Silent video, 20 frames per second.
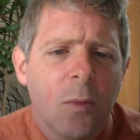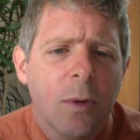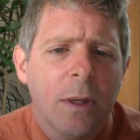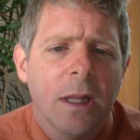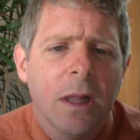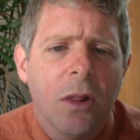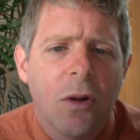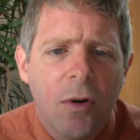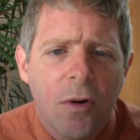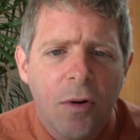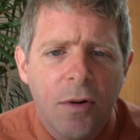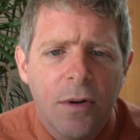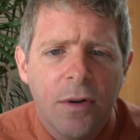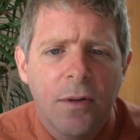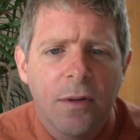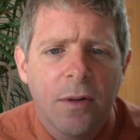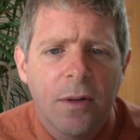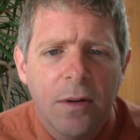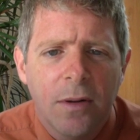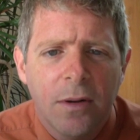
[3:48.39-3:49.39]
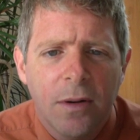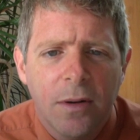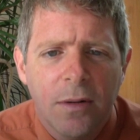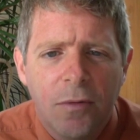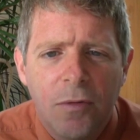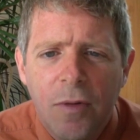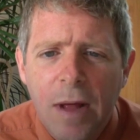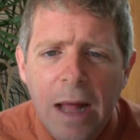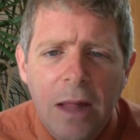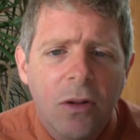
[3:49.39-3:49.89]
we had learned
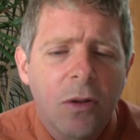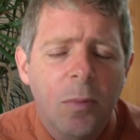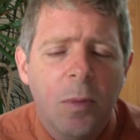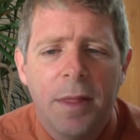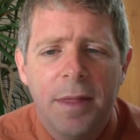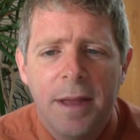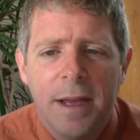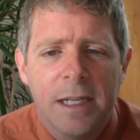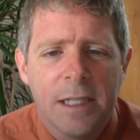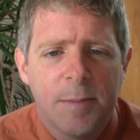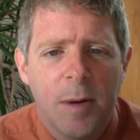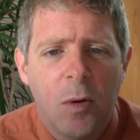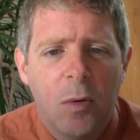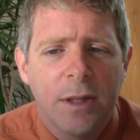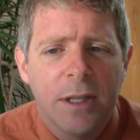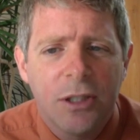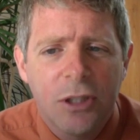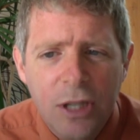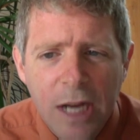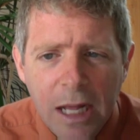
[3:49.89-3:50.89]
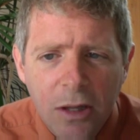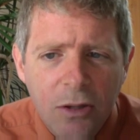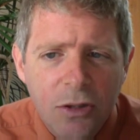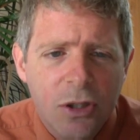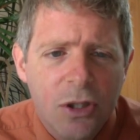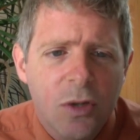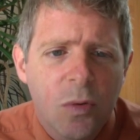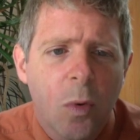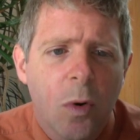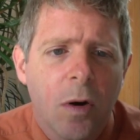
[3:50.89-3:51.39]
valuable things about what the
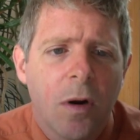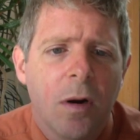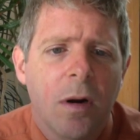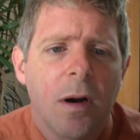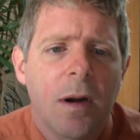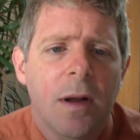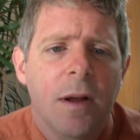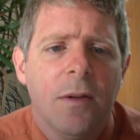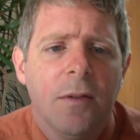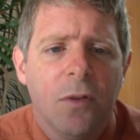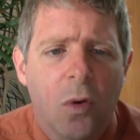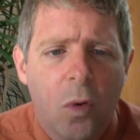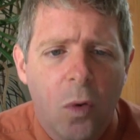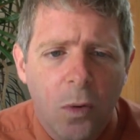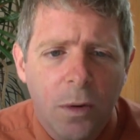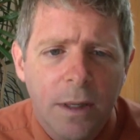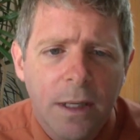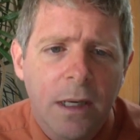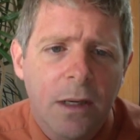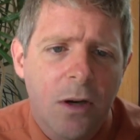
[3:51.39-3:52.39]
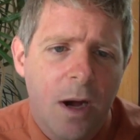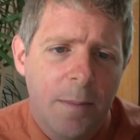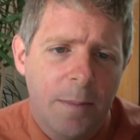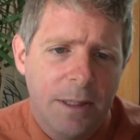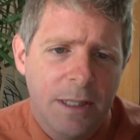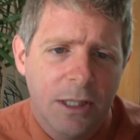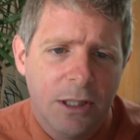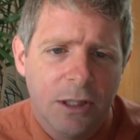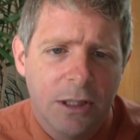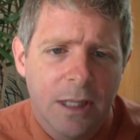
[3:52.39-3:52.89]
challenges were to holding a
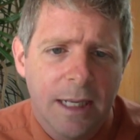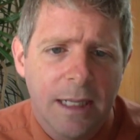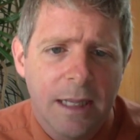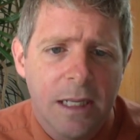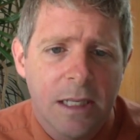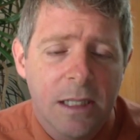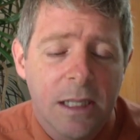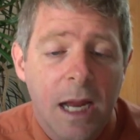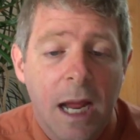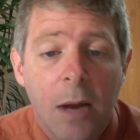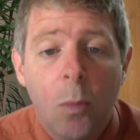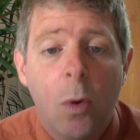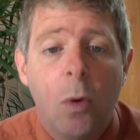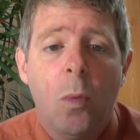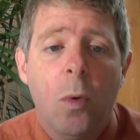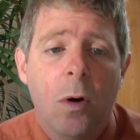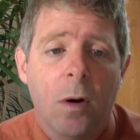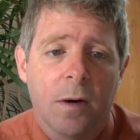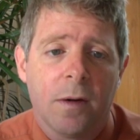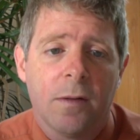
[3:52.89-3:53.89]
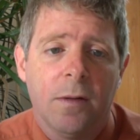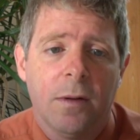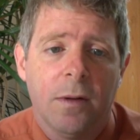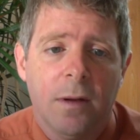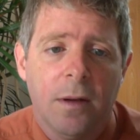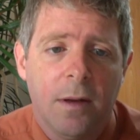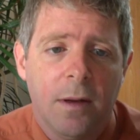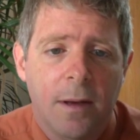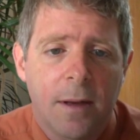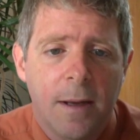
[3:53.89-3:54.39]
competition like this and what worked.
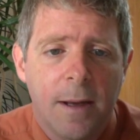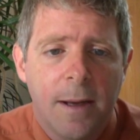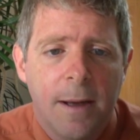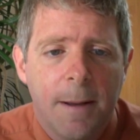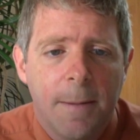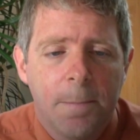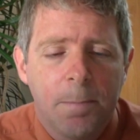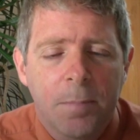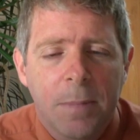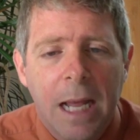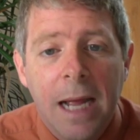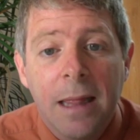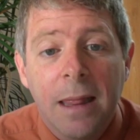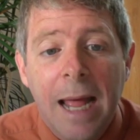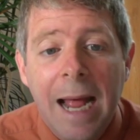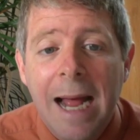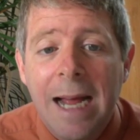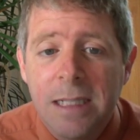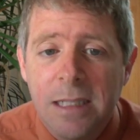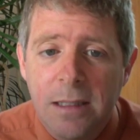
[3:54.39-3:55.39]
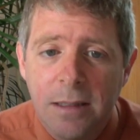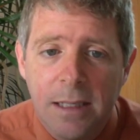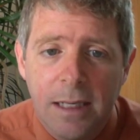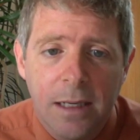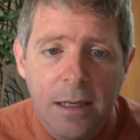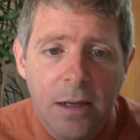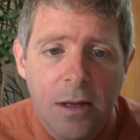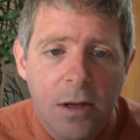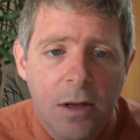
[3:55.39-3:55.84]
And lastly,